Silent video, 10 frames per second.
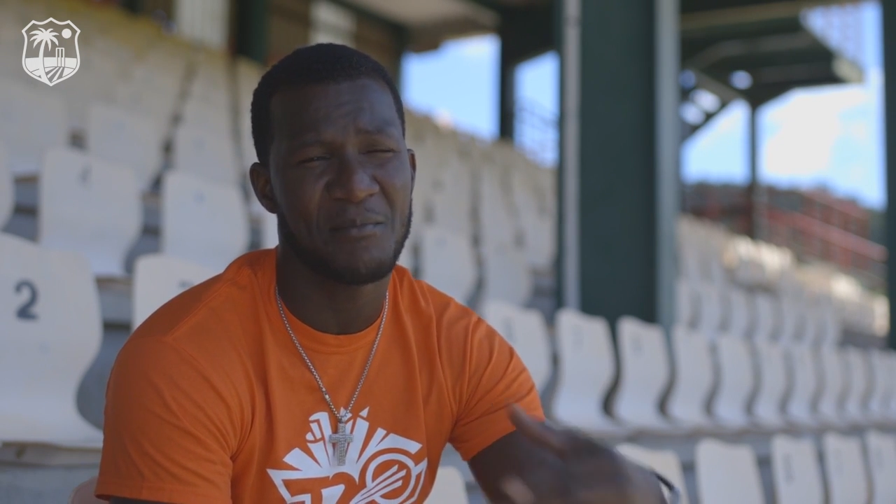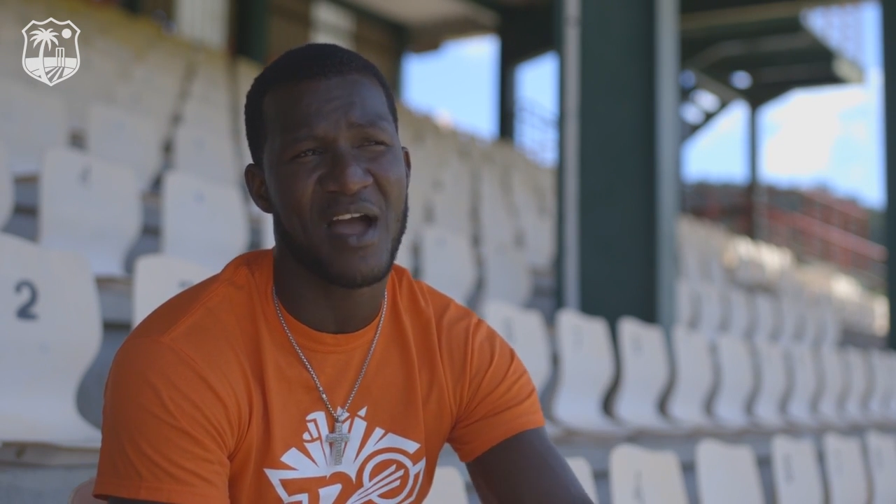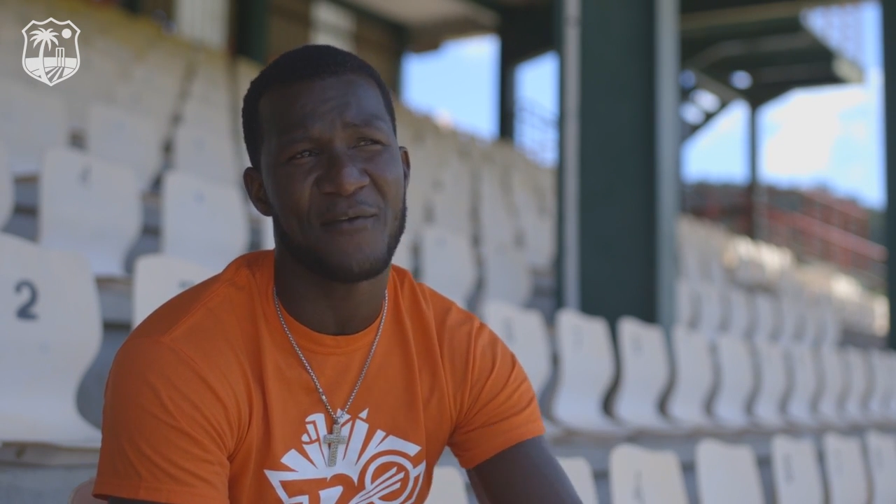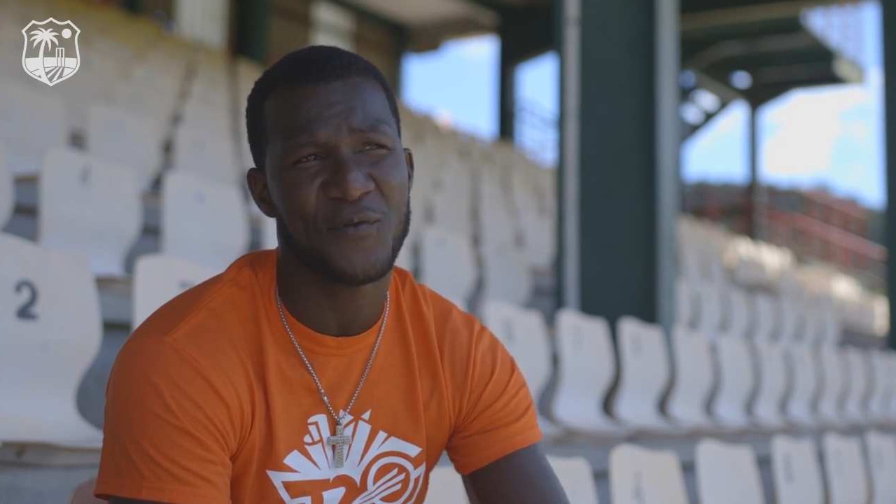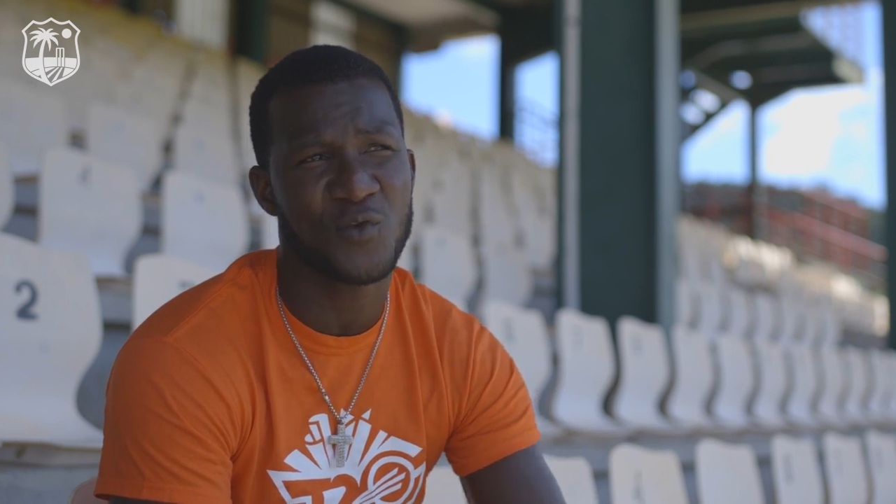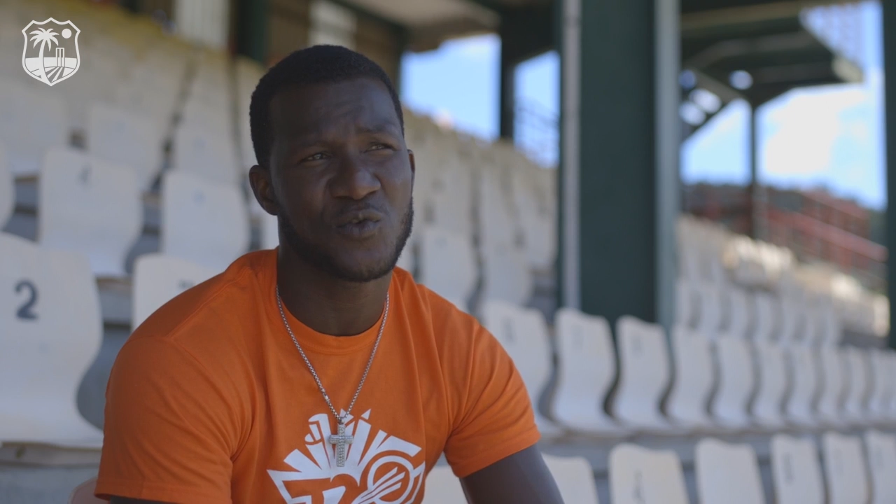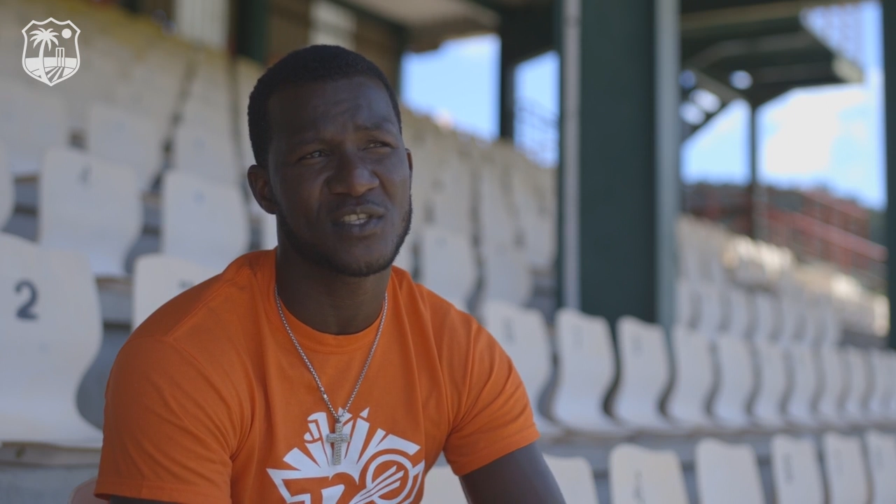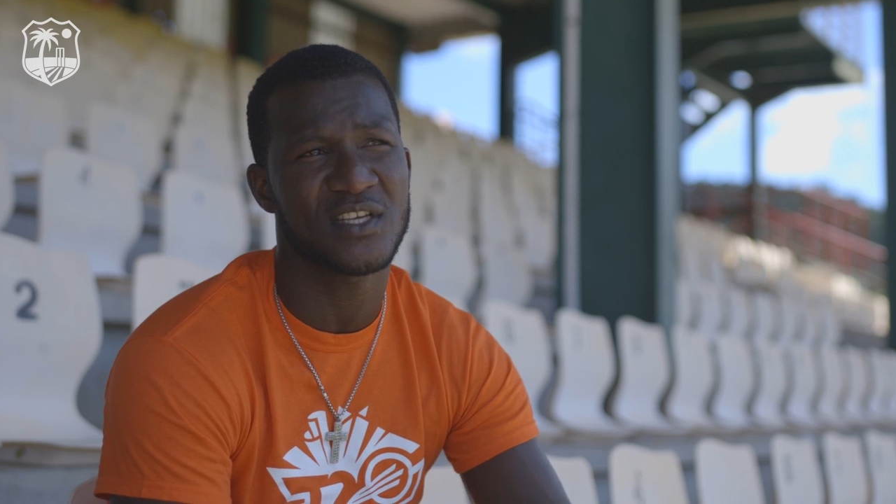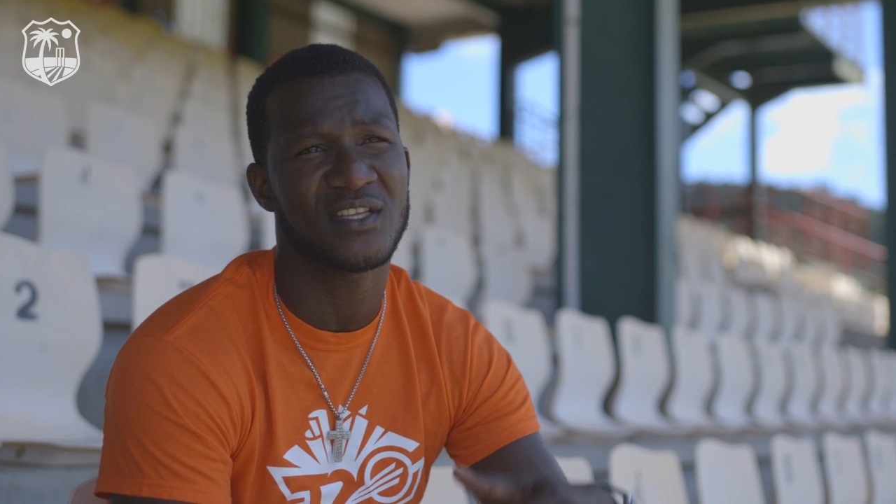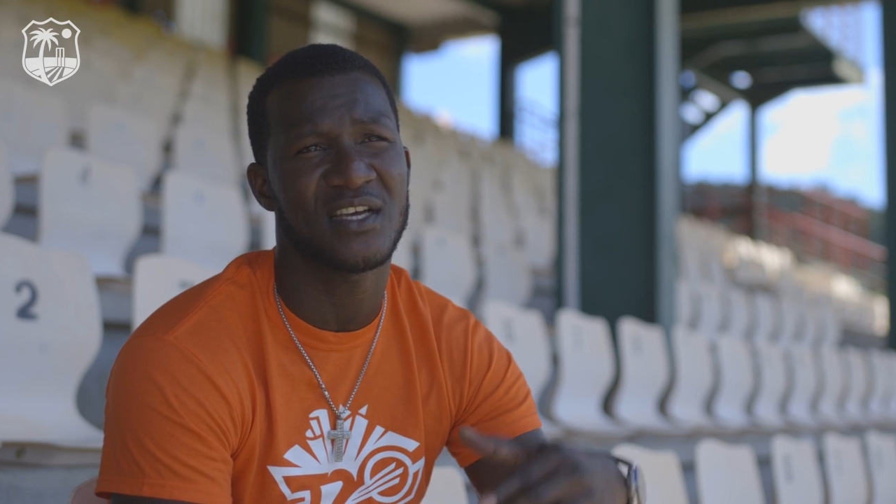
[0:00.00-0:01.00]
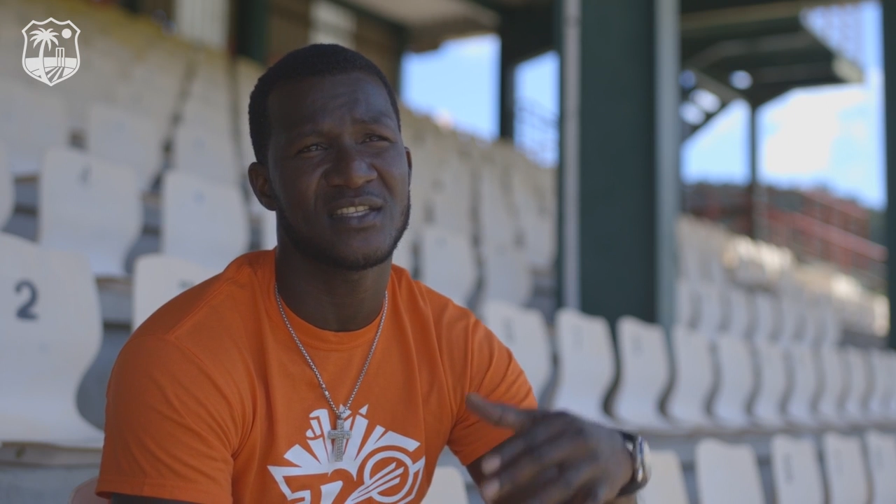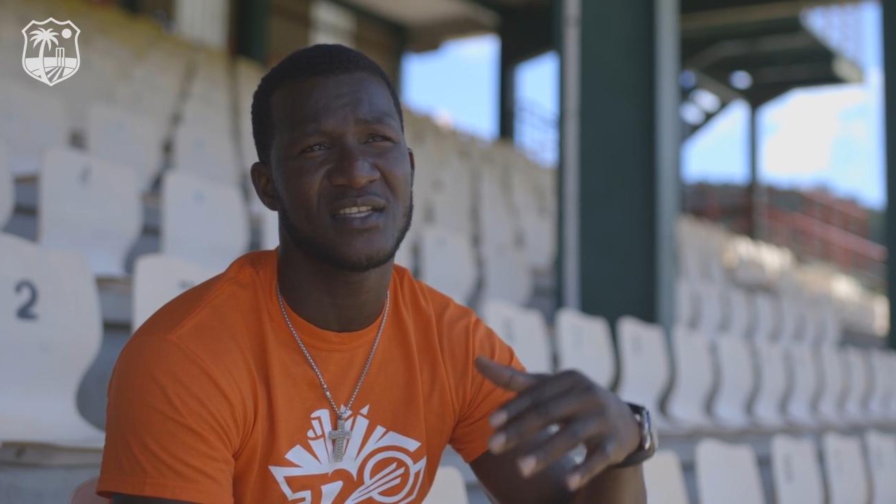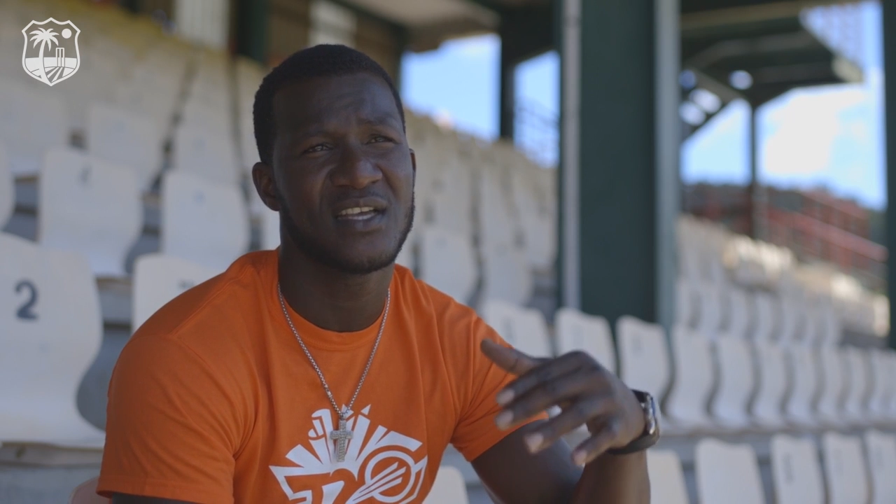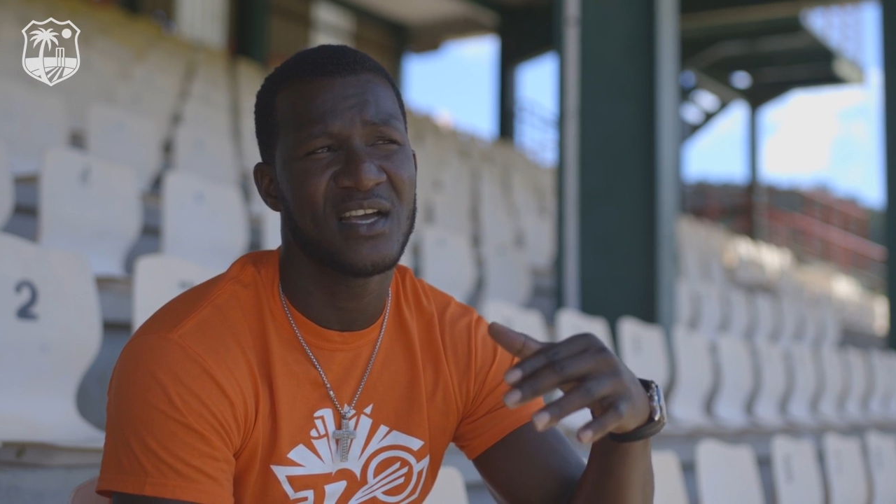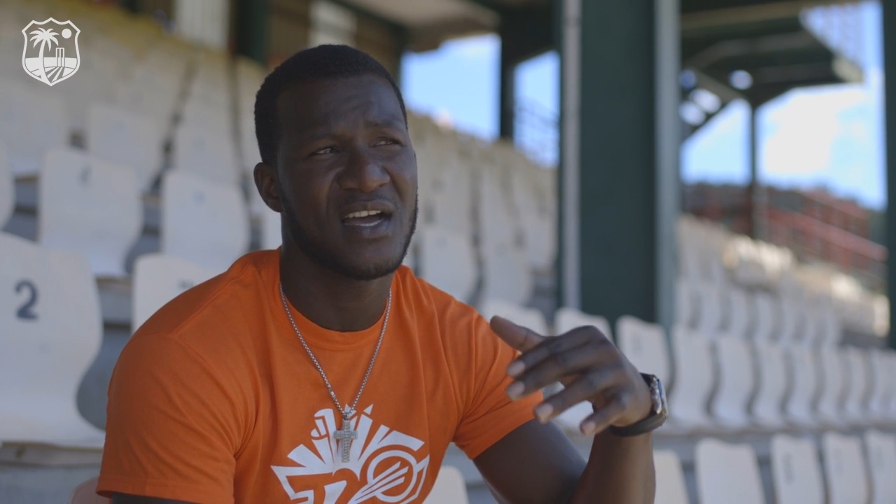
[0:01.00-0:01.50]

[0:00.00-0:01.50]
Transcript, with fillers: Matthews and